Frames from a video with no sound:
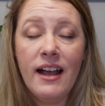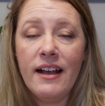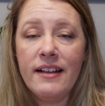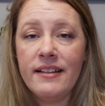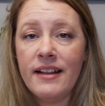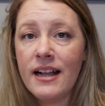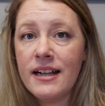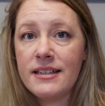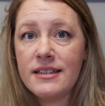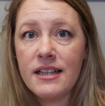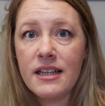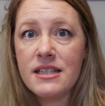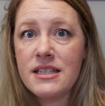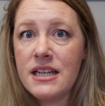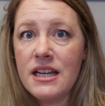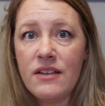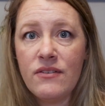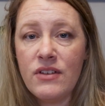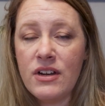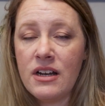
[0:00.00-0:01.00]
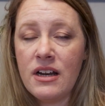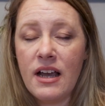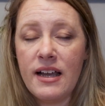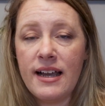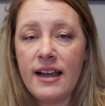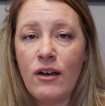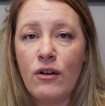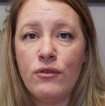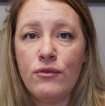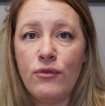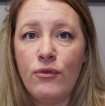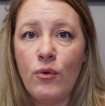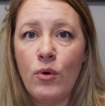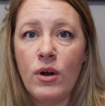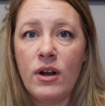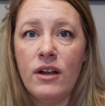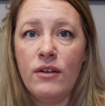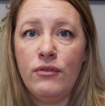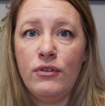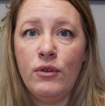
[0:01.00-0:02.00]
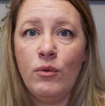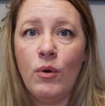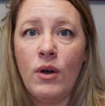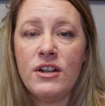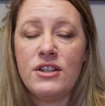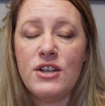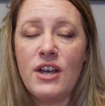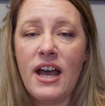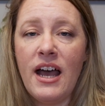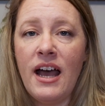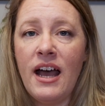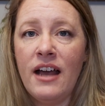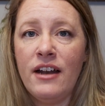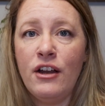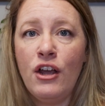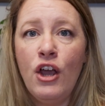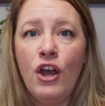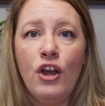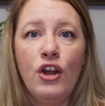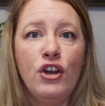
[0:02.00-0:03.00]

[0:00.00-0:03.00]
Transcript: And that doesn't even account for if you want to add